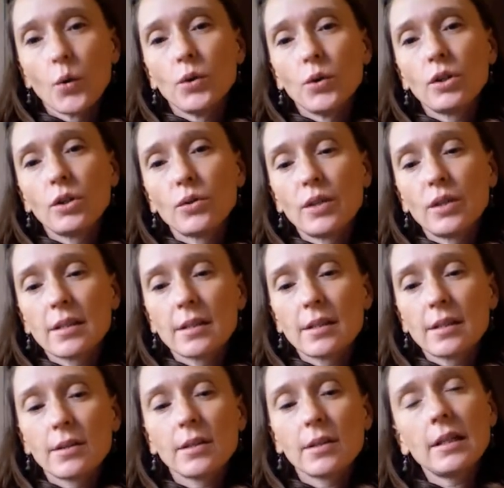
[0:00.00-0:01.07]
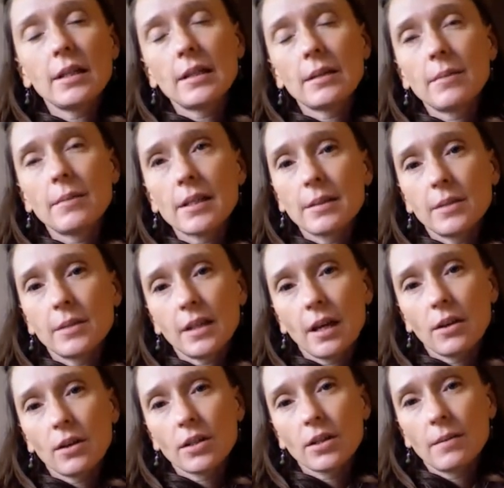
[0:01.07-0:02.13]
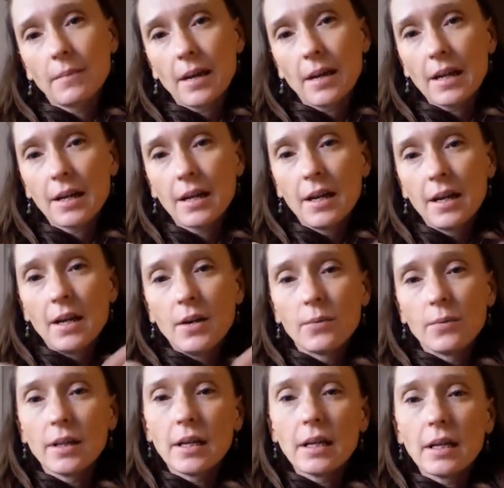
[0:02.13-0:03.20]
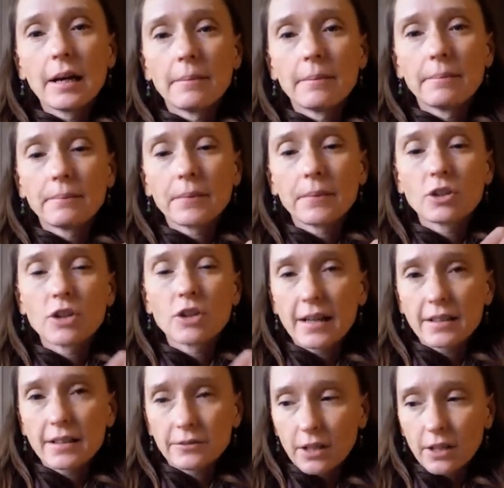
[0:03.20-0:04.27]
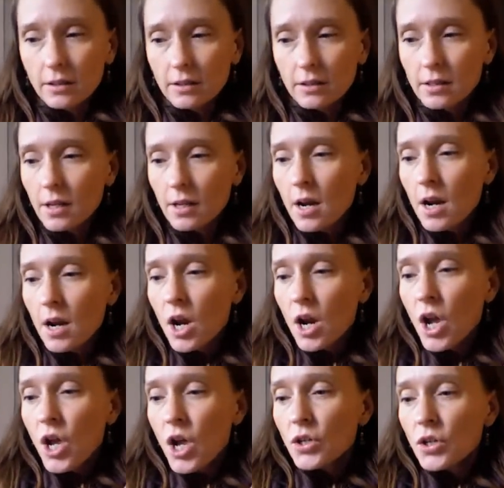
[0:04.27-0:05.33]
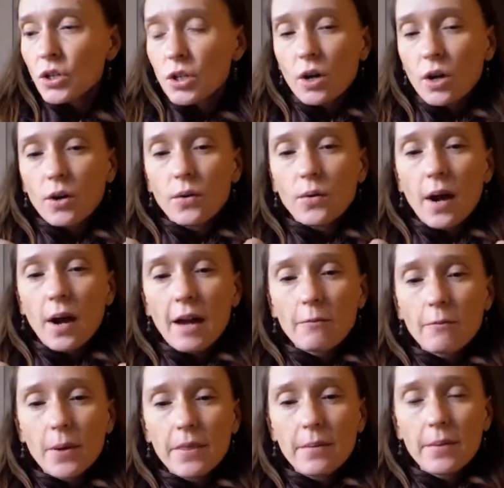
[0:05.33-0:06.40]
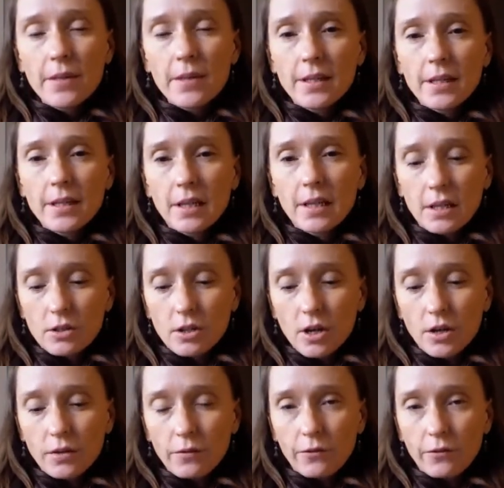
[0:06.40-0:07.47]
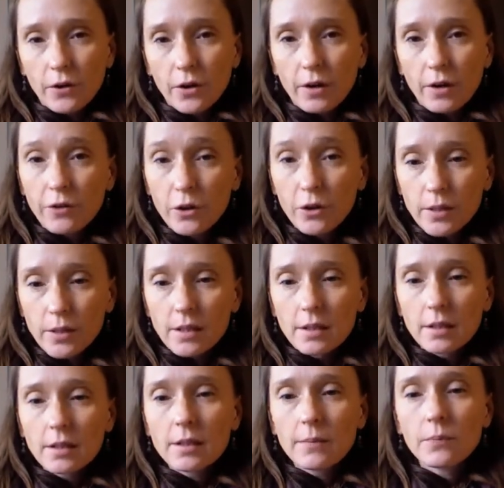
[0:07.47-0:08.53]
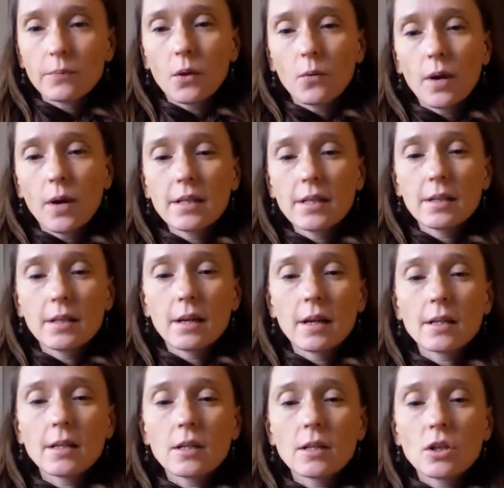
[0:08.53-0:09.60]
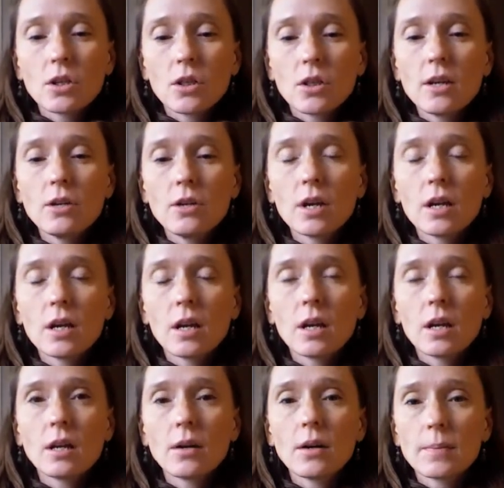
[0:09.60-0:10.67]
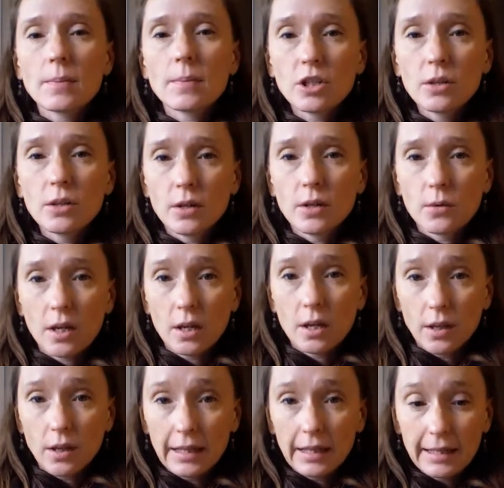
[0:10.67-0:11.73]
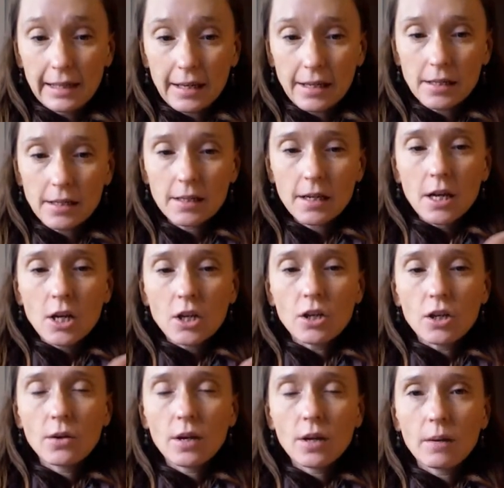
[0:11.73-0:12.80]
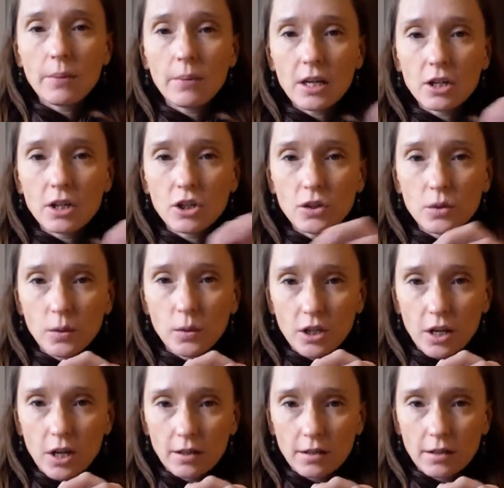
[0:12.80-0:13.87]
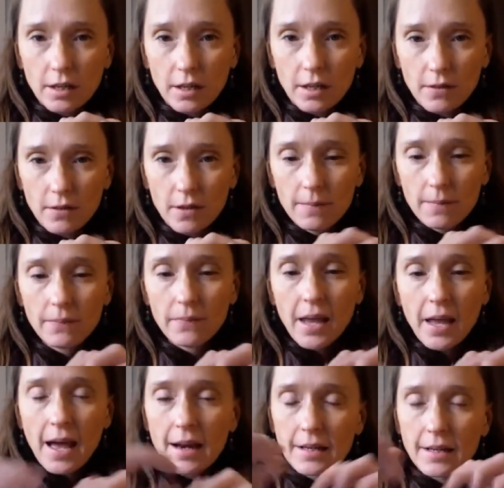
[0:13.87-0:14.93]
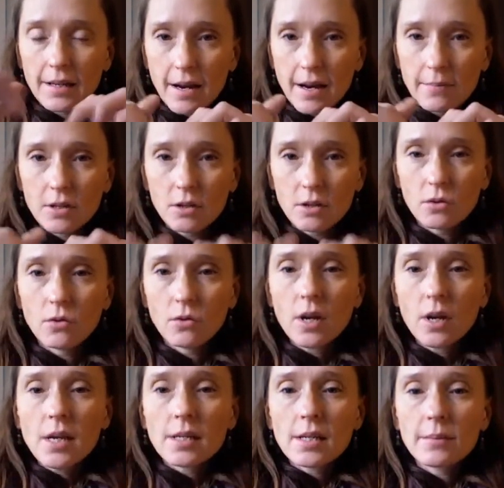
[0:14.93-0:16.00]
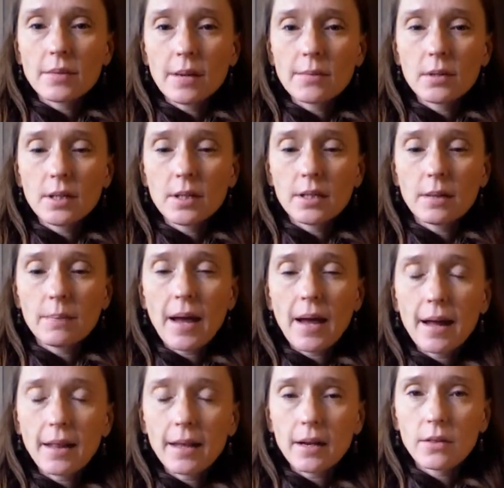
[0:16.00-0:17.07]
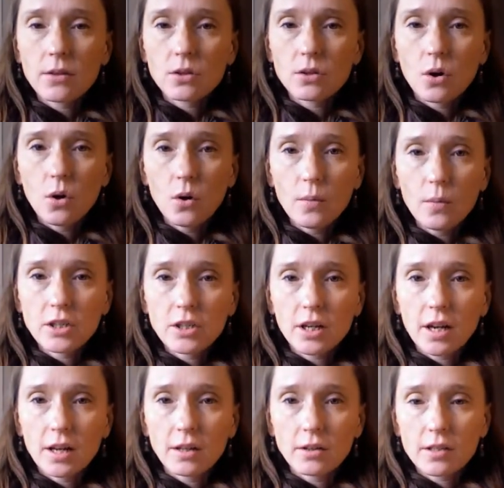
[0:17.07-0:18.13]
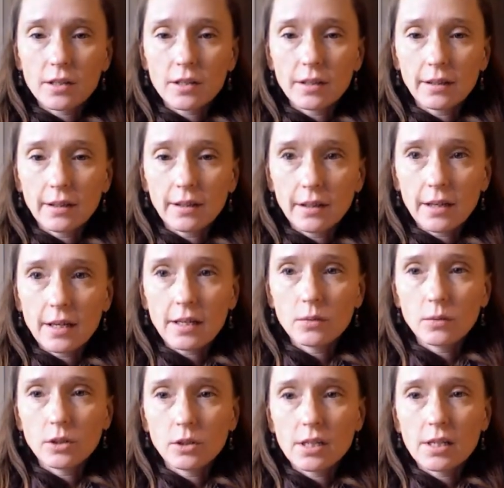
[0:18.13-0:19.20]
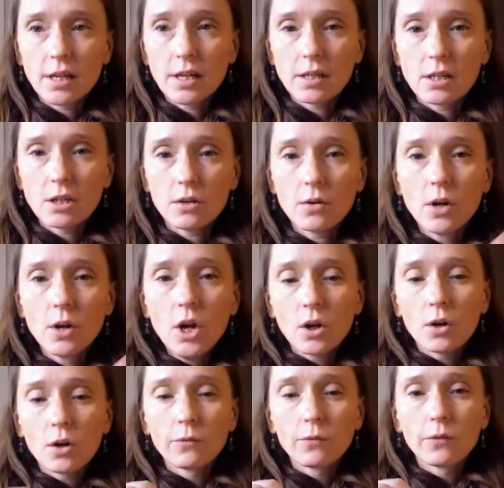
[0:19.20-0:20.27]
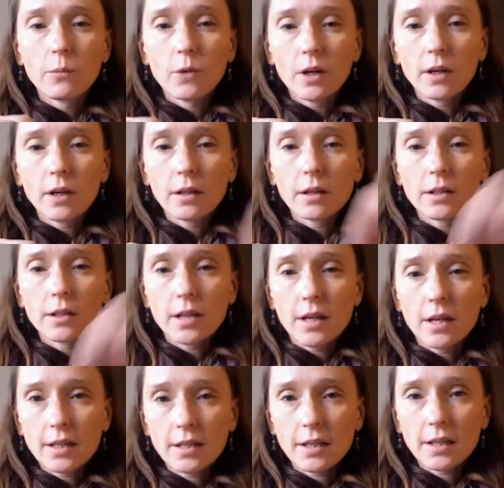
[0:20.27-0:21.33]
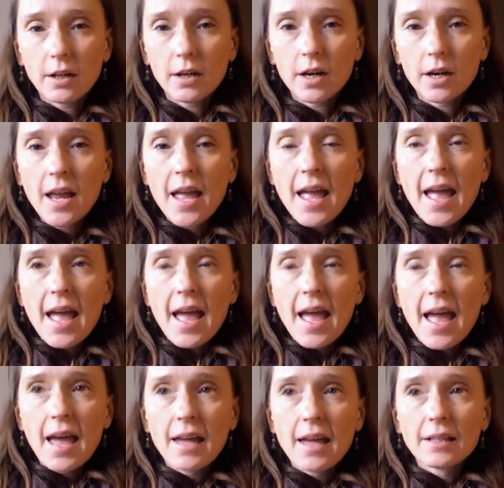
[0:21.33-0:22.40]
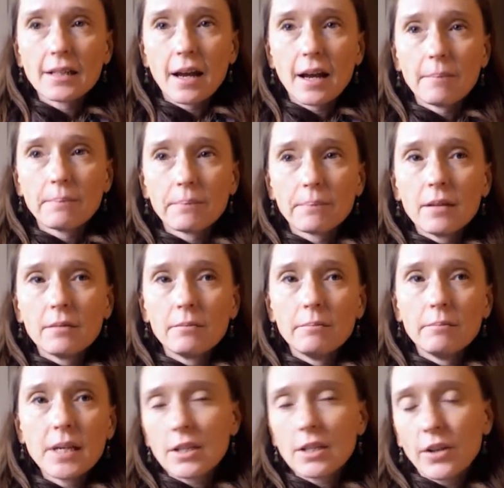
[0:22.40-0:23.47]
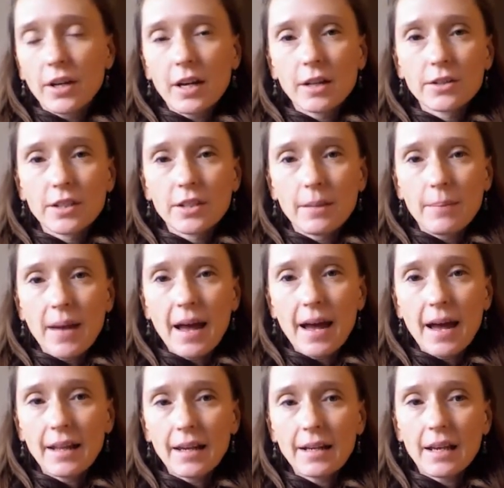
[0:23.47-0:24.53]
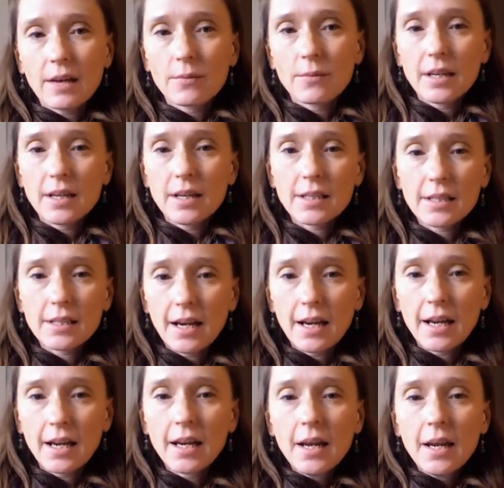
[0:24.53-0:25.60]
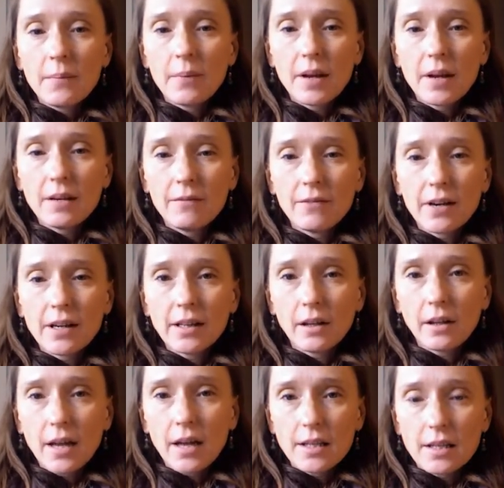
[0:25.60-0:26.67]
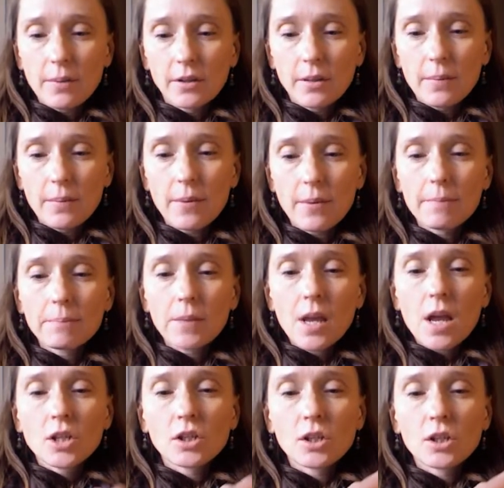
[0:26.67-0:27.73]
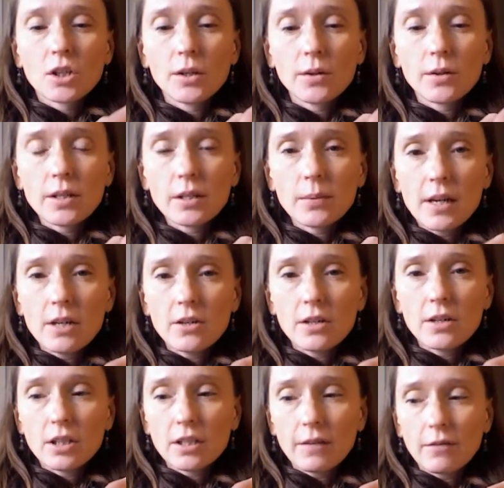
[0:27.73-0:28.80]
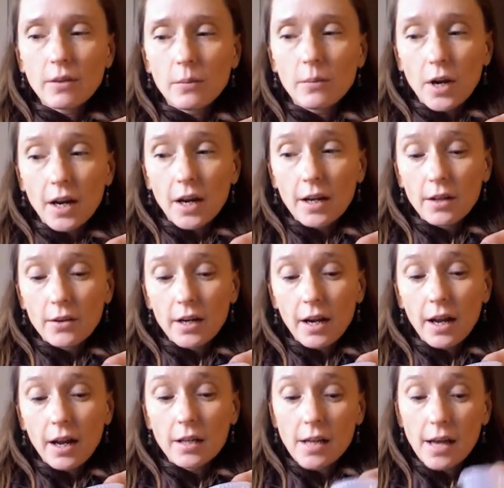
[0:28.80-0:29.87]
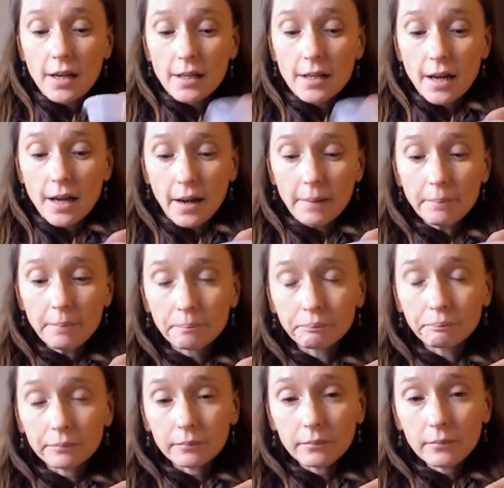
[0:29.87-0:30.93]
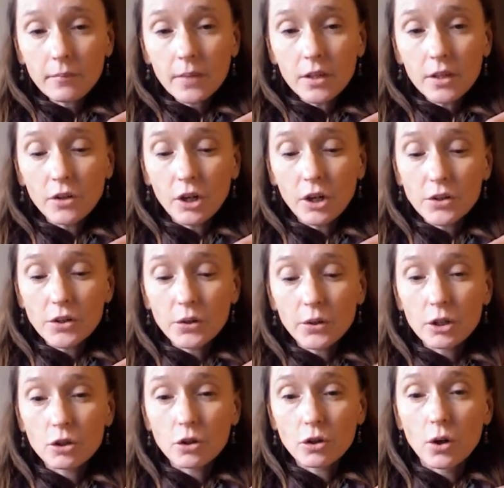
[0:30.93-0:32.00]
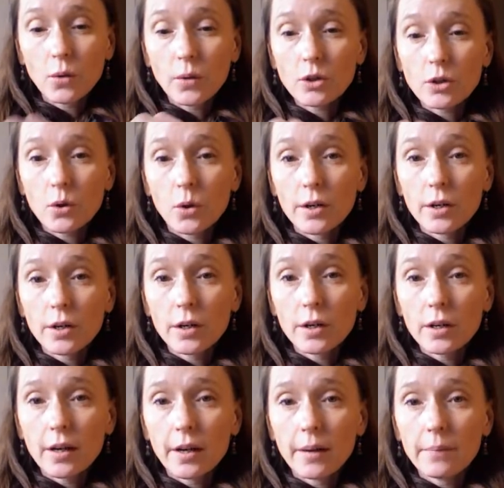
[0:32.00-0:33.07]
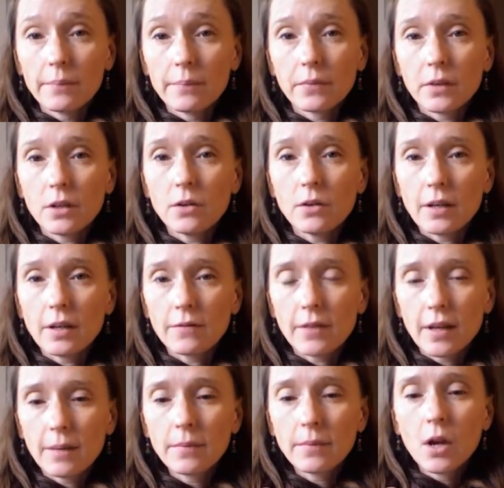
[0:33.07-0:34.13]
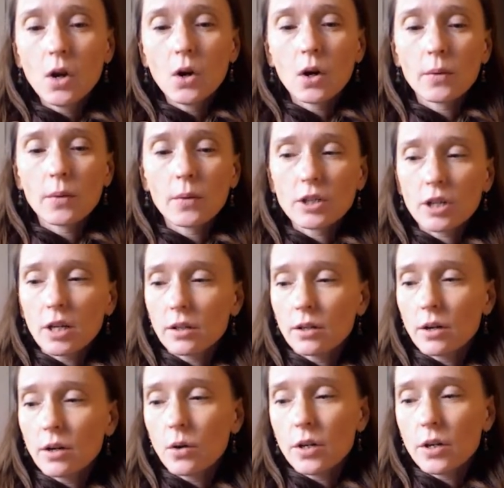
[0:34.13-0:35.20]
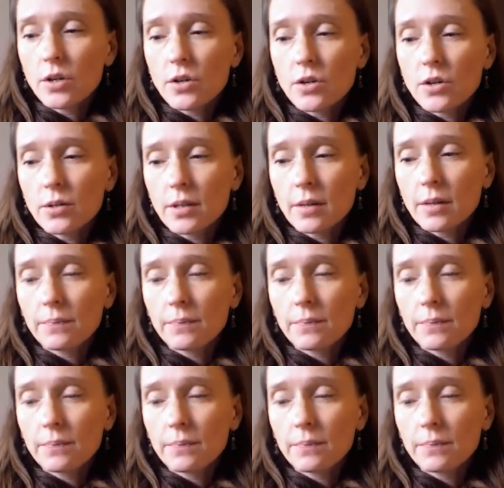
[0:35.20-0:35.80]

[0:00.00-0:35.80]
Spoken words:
You don't necessarily need to mix them together to make really attractive colors. So I've put them in these containers all for a few reasons. One is that then you can, especially when you're working with little kids, you can pick and choose which colors to give them at a time. So sometimes when it's in a palette and there's a whole bunch of colors, little kids will just tend to go from one color to the next color and mix all the colors in the palette, get really excited, but very little ends up on the paper. So this way you can just give them one color at a time. You can also control which order you give them or which color order you use them.